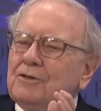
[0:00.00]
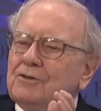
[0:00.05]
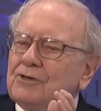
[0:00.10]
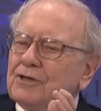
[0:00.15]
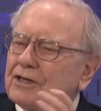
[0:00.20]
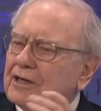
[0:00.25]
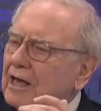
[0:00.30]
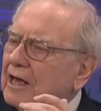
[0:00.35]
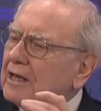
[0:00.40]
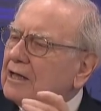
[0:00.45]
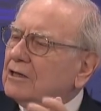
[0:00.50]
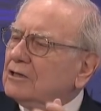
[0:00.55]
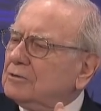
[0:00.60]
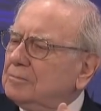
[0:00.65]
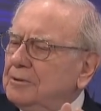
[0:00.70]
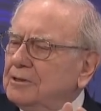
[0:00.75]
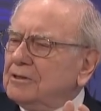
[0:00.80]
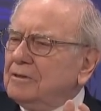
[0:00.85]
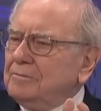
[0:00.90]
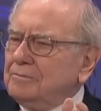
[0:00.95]
the gain has
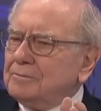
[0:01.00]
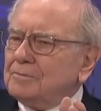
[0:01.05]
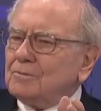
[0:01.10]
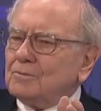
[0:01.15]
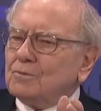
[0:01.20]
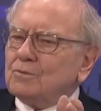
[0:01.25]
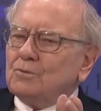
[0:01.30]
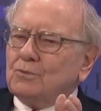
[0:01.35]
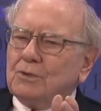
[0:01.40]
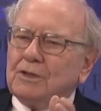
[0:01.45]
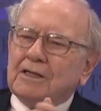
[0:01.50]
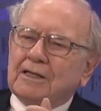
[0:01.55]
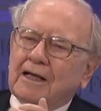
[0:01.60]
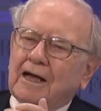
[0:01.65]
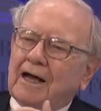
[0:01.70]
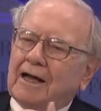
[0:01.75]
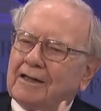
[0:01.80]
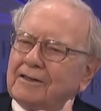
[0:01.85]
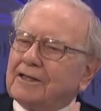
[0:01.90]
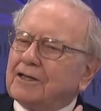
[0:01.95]
been really,
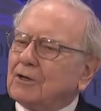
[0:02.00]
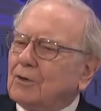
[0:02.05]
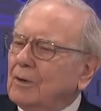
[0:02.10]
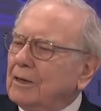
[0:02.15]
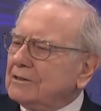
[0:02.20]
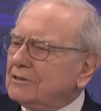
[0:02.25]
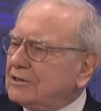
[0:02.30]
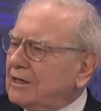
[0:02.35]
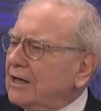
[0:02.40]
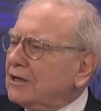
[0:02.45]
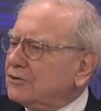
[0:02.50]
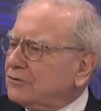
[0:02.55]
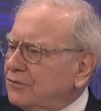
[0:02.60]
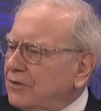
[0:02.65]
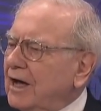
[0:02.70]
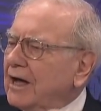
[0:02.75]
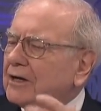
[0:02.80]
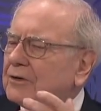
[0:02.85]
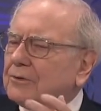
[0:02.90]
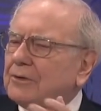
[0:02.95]
I think, quite
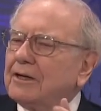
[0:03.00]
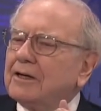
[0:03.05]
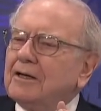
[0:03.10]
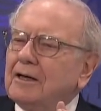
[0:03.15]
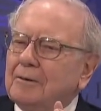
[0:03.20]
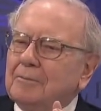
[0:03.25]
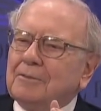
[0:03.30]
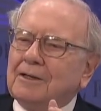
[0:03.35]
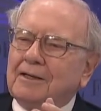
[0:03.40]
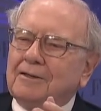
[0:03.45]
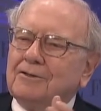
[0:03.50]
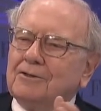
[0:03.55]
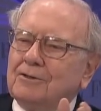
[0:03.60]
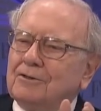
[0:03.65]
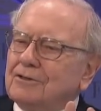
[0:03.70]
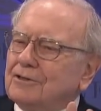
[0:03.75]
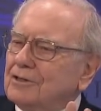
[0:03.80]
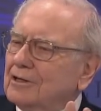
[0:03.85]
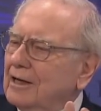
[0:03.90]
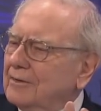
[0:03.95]
satisfactory. I mean, you'd,
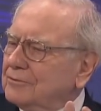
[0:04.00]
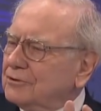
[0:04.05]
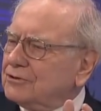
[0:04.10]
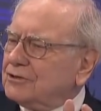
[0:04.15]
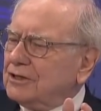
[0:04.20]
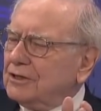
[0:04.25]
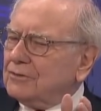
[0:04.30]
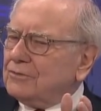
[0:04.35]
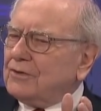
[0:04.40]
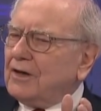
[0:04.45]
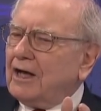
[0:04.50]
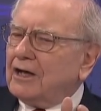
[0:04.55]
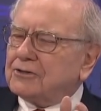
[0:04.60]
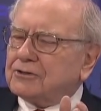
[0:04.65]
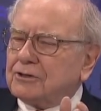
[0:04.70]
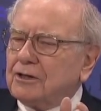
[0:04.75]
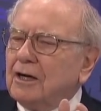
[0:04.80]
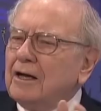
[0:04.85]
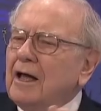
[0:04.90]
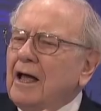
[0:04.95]
you'd love to see it
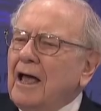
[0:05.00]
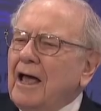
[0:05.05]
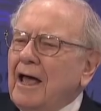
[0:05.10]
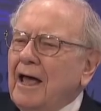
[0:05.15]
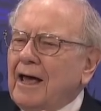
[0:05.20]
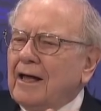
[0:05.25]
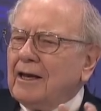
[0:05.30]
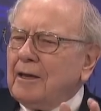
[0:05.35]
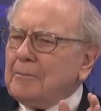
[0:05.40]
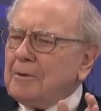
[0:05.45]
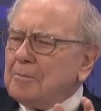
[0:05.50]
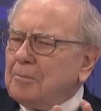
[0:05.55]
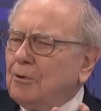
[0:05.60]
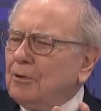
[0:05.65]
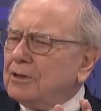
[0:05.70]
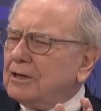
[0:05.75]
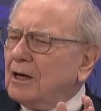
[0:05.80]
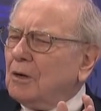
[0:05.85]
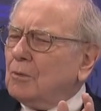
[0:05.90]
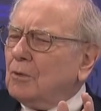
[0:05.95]
faster. And let me
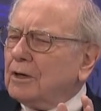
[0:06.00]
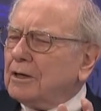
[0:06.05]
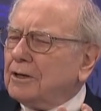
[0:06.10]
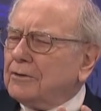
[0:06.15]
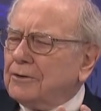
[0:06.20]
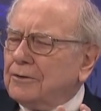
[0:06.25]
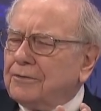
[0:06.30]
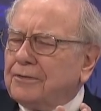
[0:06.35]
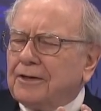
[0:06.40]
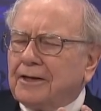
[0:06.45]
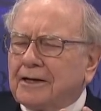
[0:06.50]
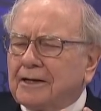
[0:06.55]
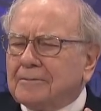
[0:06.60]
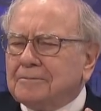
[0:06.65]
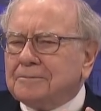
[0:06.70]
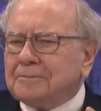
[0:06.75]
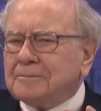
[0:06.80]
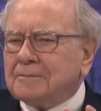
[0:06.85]
point out one other thing.